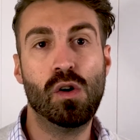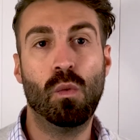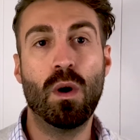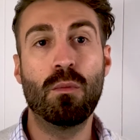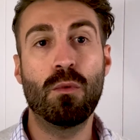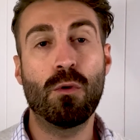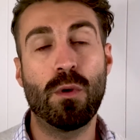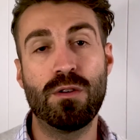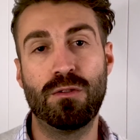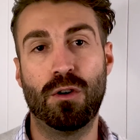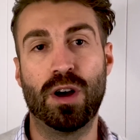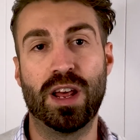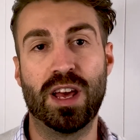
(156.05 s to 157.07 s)
When we
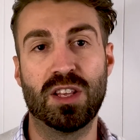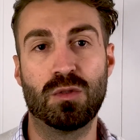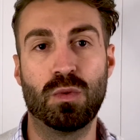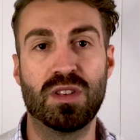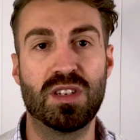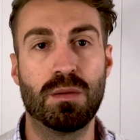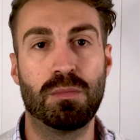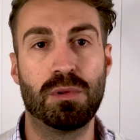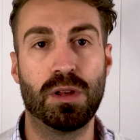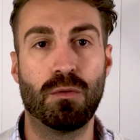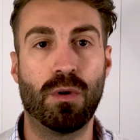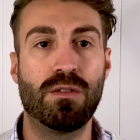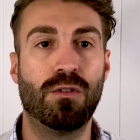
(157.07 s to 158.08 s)
refinance, we'd simply
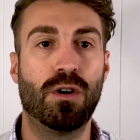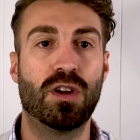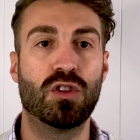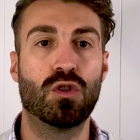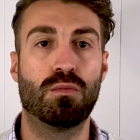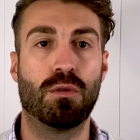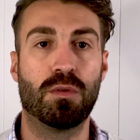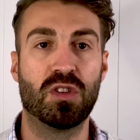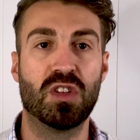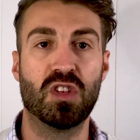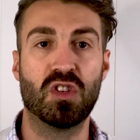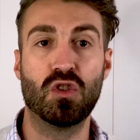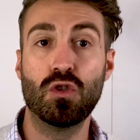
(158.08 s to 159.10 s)
refinance your property to
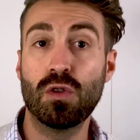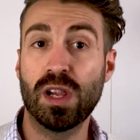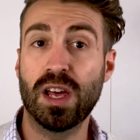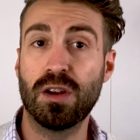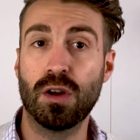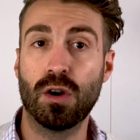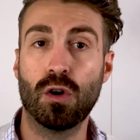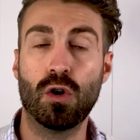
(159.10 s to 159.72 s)
this new lender